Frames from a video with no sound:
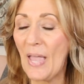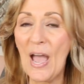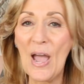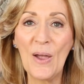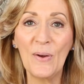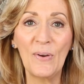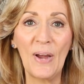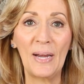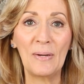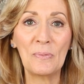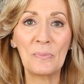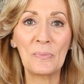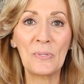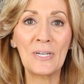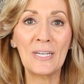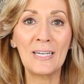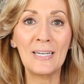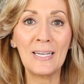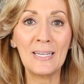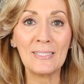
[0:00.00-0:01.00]
All right,
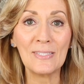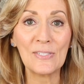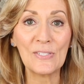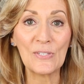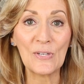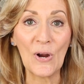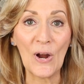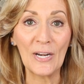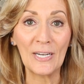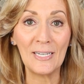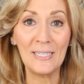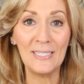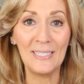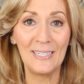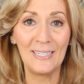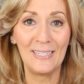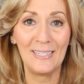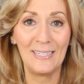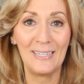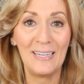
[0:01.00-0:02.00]
we're gonna get started.
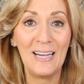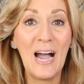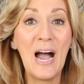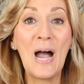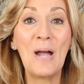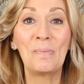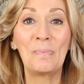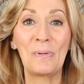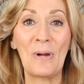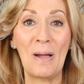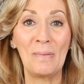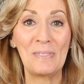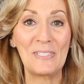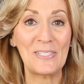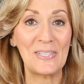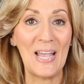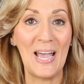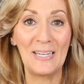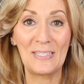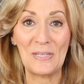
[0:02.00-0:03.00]
I
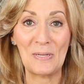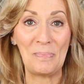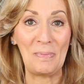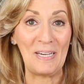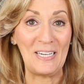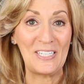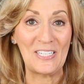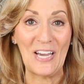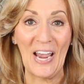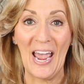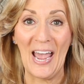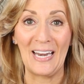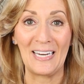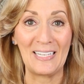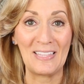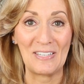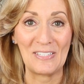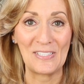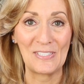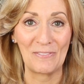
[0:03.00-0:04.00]
promise not to be
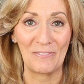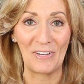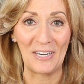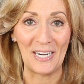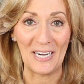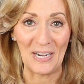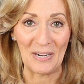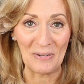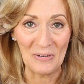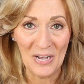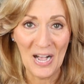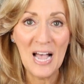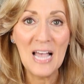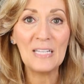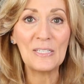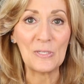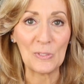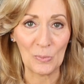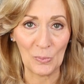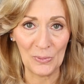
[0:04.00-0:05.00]
chatting this video.
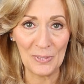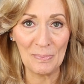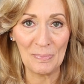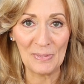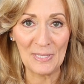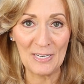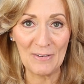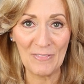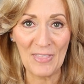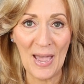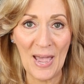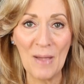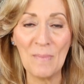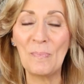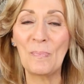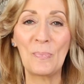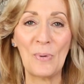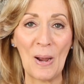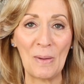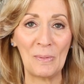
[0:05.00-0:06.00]
Do we believe
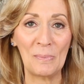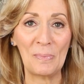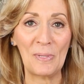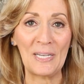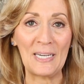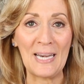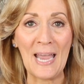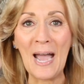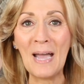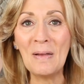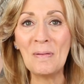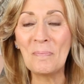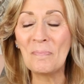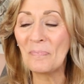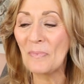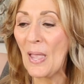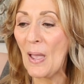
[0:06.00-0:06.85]
that? Probably not.